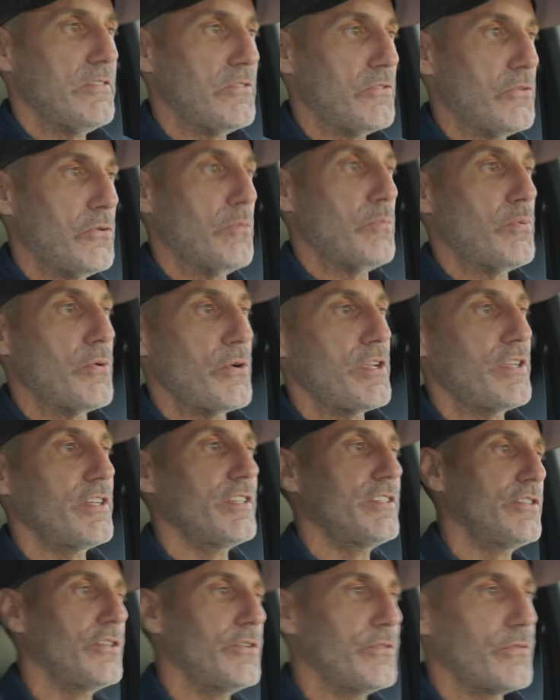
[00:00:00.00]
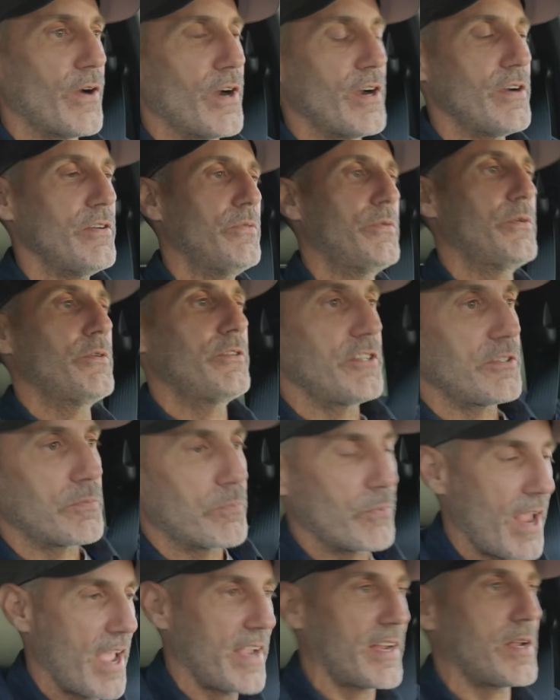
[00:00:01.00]
Doing pretty good so far. We were just
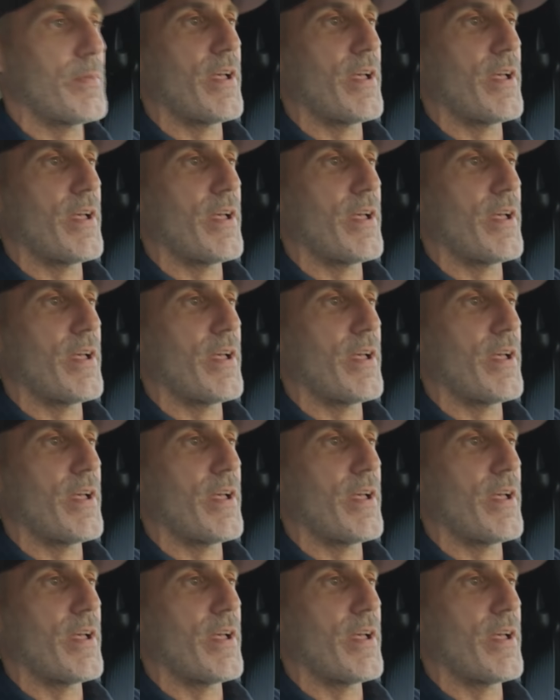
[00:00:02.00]
bragging